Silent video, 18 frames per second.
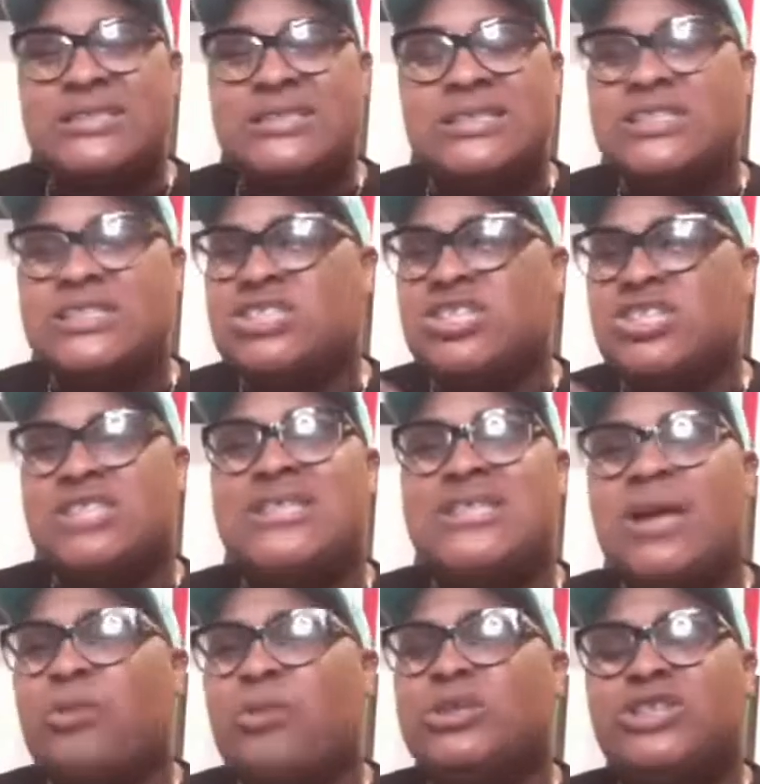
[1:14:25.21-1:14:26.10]
It's just
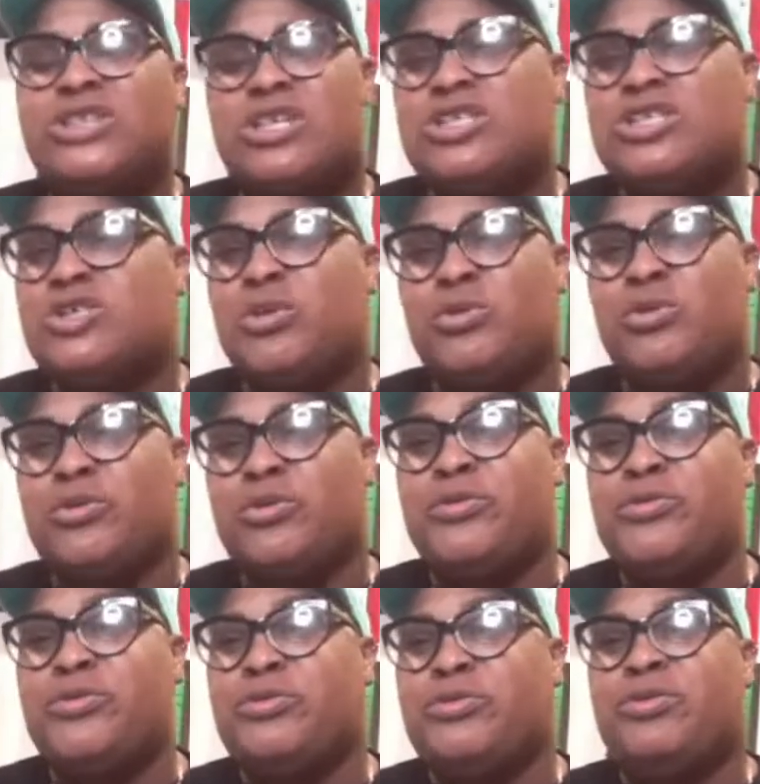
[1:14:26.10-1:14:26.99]
that we just don't
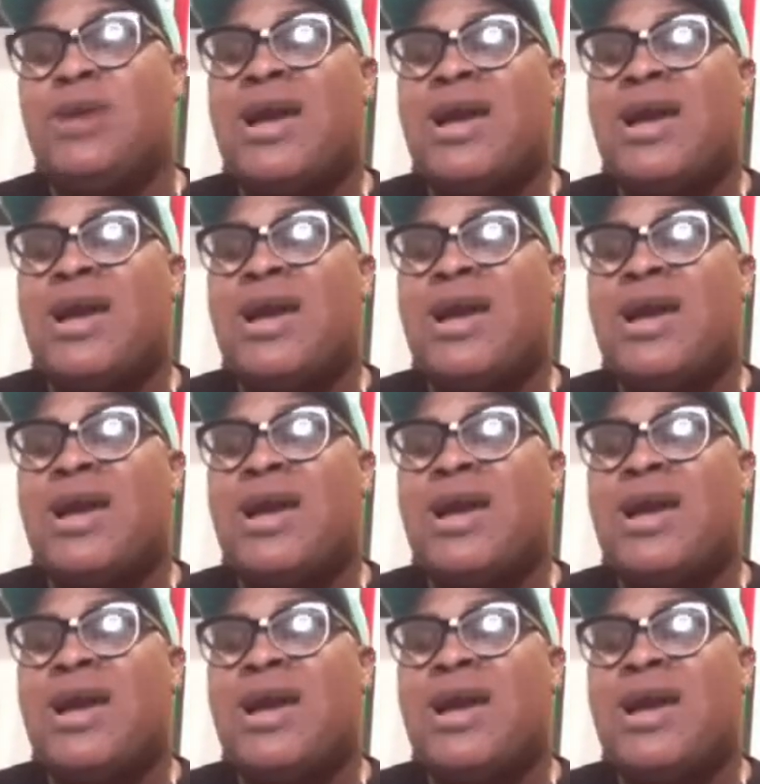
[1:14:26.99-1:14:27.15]
know.